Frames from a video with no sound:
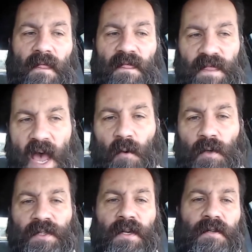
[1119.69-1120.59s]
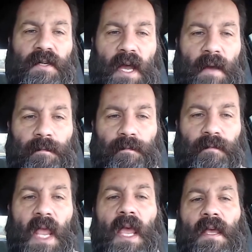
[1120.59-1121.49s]
That was their job.
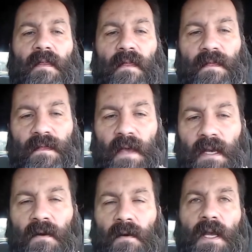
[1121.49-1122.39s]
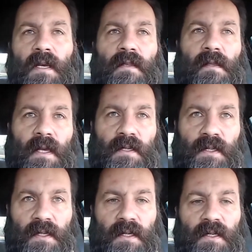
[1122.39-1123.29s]
They created the
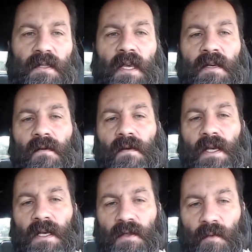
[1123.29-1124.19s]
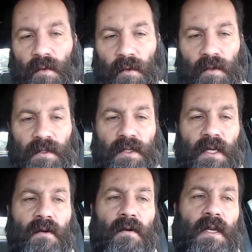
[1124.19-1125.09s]
legislation. They created the rules.
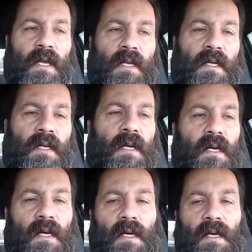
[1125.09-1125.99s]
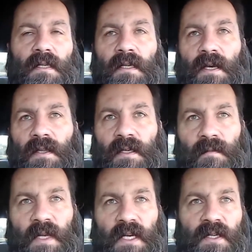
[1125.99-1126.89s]
They created, the
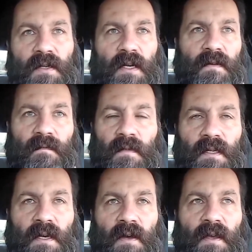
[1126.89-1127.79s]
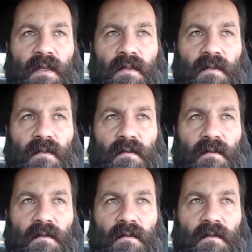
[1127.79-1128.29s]
administrative, and